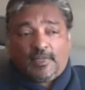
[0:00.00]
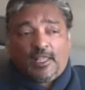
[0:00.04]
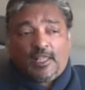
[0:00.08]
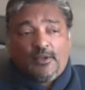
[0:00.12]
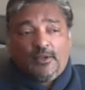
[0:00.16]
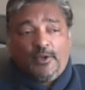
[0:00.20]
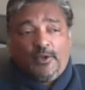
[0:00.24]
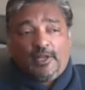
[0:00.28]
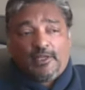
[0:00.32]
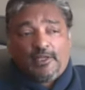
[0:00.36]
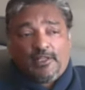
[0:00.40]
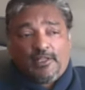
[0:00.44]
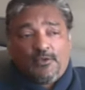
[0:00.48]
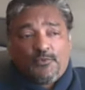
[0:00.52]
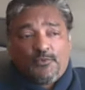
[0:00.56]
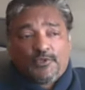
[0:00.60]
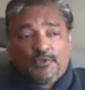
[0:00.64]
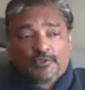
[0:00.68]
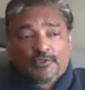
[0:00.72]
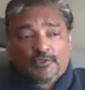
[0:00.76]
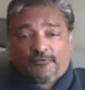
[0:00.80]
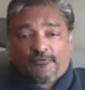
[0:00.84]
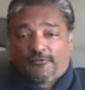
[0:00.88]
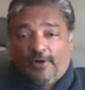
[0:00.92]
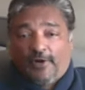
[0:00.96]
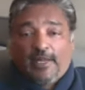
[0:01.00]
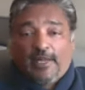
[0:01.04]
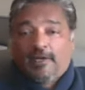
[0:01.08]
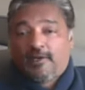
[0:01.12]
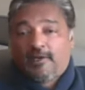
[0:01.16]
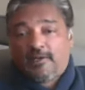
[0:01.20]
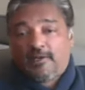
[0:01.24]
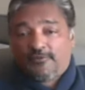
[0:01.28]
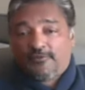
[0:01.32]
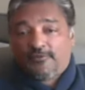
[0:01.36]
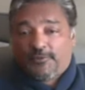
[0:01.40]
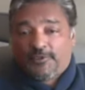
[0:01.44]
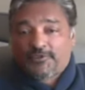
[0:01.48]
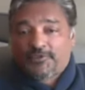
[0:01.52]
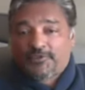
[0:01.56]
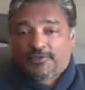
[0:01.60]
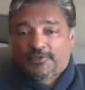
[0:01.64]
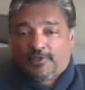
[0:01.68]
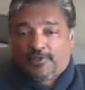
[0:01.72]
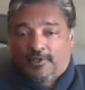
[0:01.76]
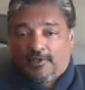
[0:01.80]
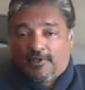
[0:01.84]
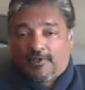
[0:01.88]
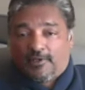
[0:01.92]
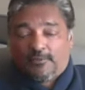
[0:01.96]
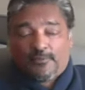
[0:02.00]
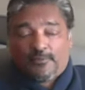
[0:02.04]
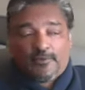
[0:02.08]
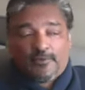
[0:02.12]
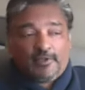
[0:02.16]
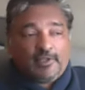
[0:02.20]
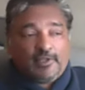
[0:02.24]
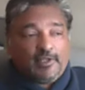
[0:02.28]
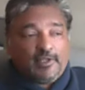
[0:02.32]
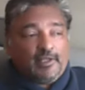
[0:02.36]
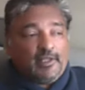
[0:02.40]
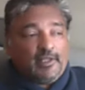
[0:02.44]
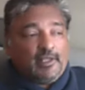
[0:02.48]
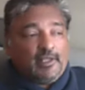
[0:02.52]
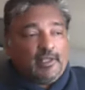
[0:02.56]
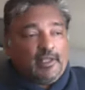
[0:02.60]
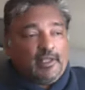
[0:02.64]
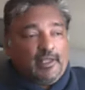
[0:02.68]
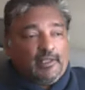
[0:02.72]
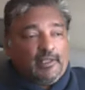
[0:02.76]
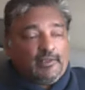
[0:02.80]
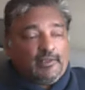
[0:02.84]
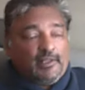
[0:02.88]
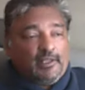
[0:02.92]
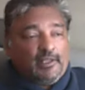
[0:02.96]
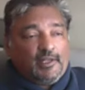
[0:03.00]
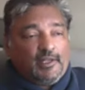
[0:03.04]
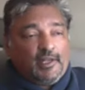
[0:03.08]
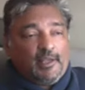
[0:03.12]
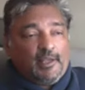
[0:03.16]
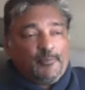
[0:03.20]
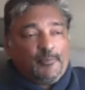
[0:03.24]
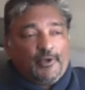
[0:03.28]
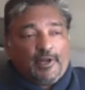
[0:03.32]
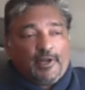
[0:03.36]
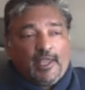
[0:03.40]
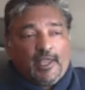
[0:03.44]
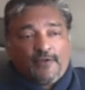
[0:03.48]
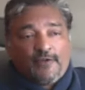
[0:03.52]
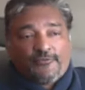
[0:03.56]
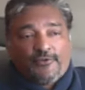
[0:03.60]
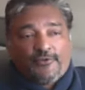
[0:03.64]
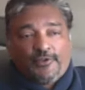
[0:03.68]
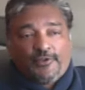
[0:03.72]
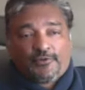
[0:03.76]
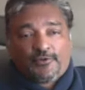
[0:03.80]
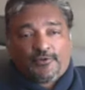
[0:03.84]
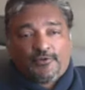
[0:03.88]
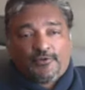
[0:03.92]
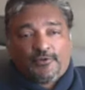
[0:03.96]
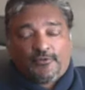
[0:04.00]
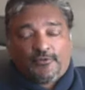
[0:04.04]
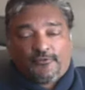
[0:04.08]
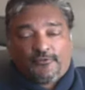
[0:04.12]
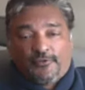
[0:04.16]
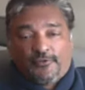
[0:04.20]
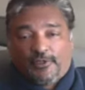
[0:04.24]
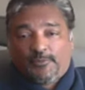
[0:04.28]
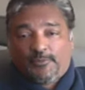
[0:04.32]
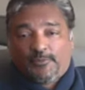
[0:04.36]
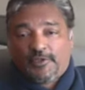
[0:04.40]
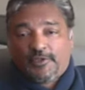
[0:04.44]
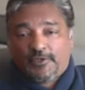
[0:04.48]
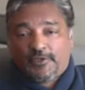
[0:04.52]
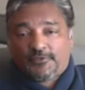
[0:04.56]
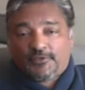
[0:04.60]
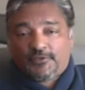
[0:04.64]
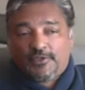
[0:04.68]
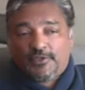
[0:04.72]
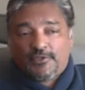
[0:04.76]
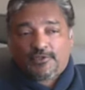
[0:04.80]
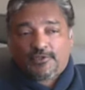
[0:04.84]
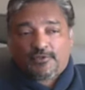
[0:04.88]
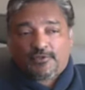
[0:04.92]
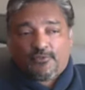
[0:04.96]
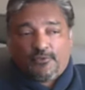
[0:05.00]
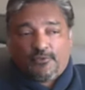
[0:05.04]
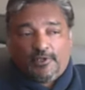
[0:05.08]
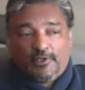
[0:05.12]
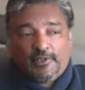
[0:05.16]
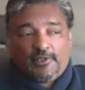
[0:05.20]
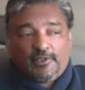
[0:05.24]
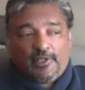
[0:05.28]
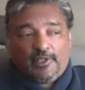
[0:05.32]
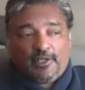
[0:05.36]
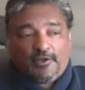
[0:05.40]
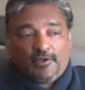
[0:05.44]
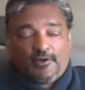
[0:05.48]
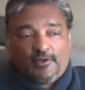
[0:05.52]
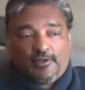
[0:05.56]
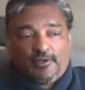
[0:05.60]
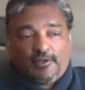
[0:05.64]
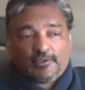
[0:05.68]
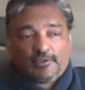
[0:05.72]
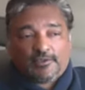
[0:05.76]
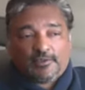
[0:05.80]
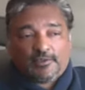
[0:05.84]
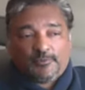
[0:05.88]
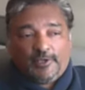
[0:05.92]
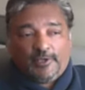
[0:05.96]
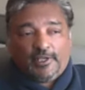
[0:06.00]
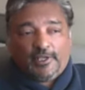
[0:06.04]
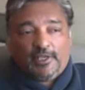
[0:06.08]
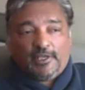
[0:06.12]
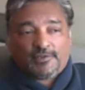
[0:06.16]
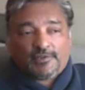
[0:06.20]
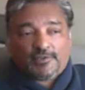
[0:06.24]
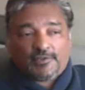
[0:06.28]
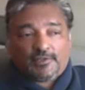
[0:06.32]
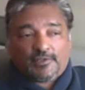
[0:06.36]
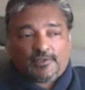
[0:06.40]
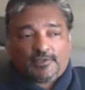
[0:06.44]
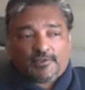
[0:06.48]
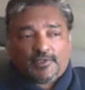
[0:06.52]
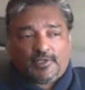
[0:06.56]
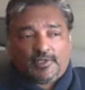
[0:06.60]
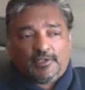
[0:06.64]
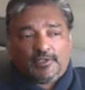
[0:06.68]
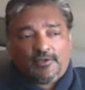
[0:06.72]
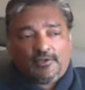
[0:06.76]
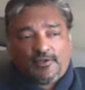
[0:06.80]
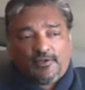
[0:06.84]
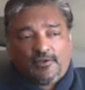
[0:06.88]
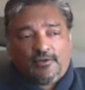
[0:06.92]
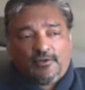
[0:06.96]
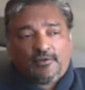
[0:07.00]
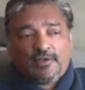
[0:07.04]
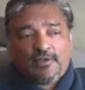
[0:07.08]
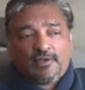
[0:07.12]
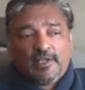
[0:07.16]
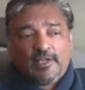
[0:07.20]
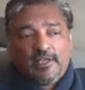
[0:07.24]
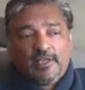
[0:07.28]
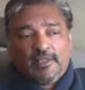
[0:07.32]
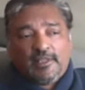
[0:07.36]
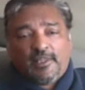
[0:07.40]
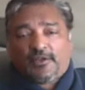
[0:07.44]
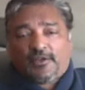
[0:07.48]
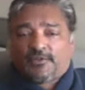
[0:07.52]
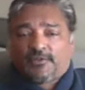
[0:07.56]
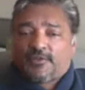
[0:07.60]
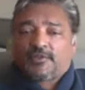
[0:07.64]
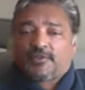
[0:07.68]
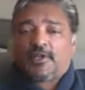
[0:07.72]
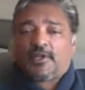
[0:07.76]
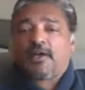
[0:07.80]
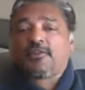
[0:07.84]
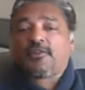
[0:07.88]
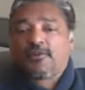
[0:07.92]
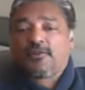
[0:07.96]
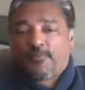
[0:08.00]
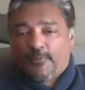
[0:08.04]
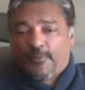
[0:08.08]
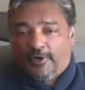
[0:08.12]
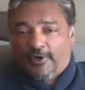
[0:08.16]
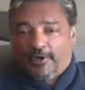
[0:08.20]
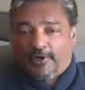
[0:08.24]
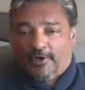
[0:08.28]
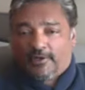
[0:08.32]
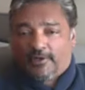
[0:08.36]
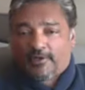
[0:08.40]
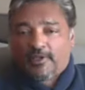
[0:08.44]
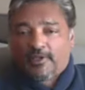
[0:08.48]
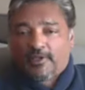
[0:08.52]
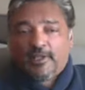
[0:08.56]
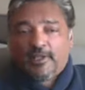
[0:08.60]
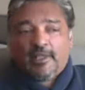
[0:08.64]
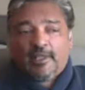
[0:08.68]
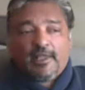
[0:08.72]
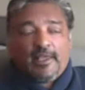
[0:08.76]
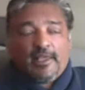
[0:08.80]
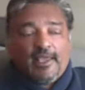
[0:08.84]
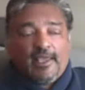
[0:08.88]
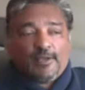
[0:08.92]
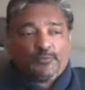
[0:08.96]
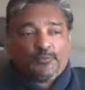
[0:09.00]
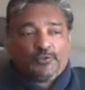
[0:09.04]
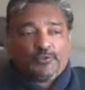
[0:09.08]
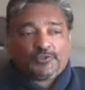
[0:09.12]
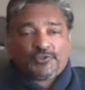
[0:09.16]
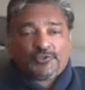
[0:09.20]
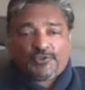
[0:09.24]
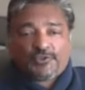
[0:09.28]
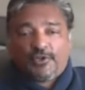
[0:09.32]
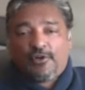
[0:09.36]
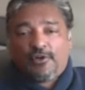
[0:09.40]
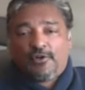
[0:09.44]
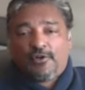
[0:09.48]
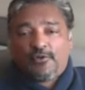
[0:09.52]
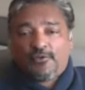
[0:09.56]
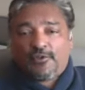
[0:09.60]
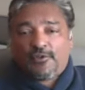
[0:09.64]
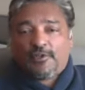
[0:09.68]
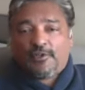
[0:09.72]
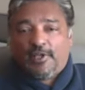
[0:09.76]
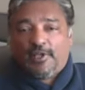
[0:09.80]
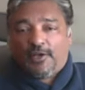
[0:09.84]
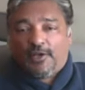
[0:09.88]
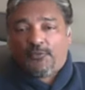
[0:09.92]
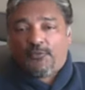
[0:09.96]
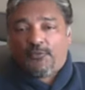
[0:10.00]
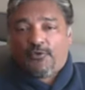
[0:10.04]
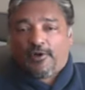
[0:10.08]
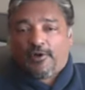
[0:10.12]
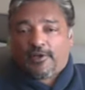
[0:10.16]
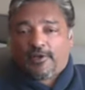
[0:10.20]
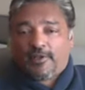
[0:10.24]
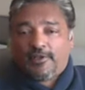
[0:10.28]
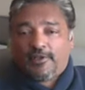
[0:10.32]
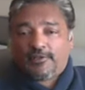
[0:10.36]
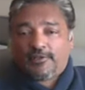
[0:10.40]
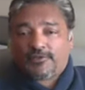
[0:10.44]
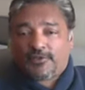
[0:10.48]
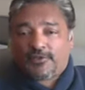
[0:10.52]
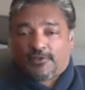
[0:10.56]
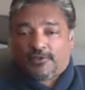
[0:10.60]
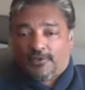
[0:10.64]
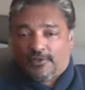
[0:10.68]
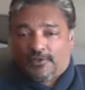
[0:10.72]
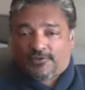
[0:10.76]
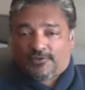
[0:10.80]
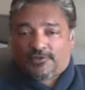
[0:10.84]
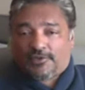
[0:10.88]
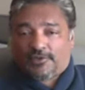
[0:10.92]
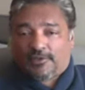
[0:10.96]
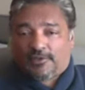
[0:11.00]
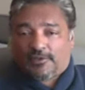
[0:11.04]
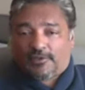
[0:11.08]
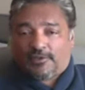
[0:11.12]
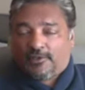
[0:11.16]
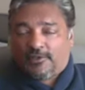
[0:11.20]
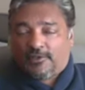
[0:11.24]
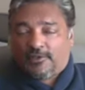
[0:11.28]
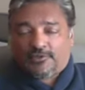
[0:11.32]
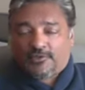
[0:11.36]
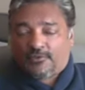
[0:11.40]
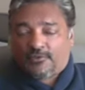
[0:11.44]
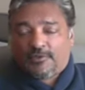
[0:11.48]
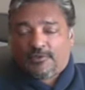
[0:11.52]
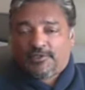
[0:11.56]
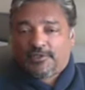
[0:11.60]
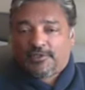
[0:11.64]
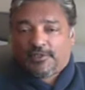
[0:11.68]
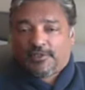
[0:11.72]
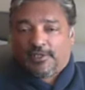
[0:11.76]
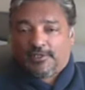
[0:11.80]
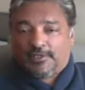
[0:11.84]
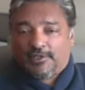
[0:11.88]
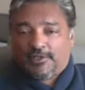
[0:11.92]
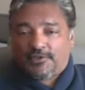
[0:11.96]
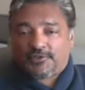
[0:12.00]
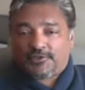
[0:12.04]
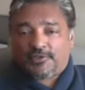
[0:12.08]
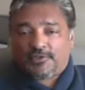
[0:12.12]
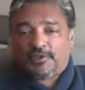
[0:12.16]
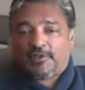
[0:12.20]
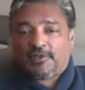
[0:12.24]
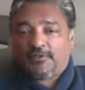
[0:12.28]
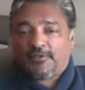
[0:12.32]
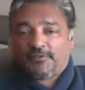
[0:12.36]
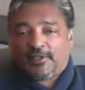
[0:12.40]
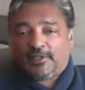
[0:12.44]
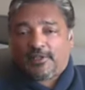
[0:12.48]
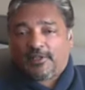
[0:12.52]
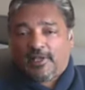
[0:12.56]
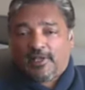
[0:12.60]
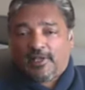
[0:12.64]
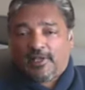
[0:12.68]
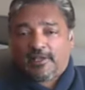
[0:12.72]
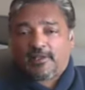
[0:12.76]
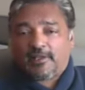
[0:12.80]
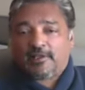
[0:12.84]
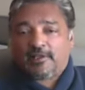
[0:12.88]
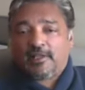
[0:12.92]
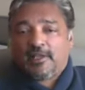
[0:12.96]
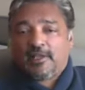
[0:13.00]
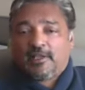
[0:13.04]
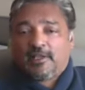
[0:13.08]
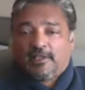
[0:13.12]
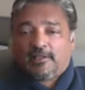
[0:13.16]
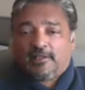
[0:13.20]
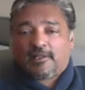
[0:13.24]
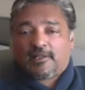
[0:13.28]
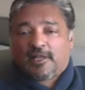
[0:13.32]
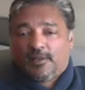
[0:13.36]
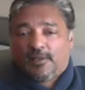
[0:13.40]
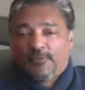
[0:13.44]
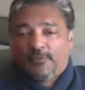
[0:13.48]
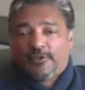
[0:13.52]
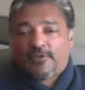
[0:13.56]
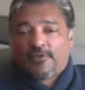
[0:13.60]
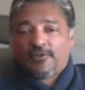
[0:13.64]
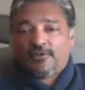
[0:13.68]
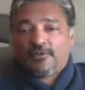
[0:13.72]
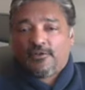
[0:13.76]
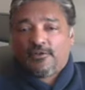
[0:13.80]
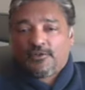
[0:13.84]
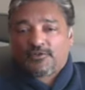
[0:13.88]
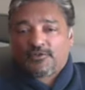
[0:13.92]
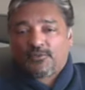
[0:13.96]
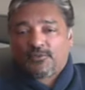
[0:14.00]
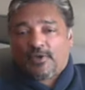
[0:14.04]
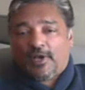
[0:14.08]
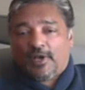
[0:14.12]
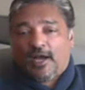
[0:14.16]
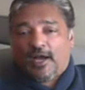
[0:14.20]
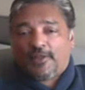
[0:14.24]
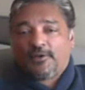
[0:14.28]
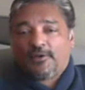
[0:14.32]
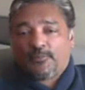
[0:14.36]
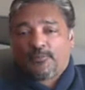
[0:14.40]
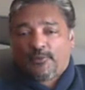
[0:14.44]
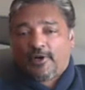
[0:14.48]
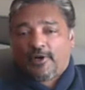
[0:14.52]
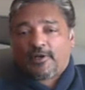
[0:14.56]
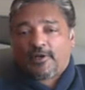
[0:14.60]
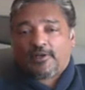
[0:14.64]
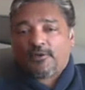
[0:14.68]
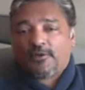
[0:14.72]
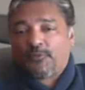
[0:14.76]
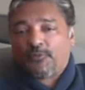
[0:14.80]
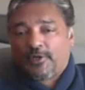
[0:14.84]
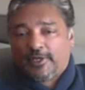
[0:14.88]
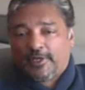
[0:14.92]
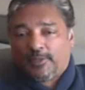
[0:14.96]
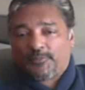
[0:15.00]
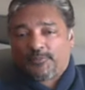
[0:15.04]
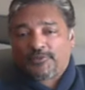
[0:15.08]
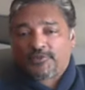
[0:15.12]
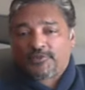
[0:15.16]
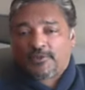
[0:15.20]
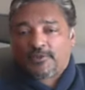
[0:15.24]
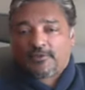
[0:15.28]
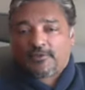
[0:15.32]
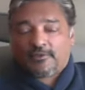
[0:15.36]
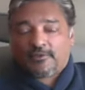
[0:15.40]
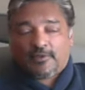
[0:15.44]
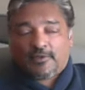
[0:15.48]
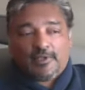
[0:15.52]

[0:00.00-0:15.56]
And he was a friend of Mr. Kim. And then about halfway through the filming of season one, they called my agent and said, you know, there's this other part, and we'll show the network his additional or his original audition. And if they like it, he'll come in to do this other part in one episode.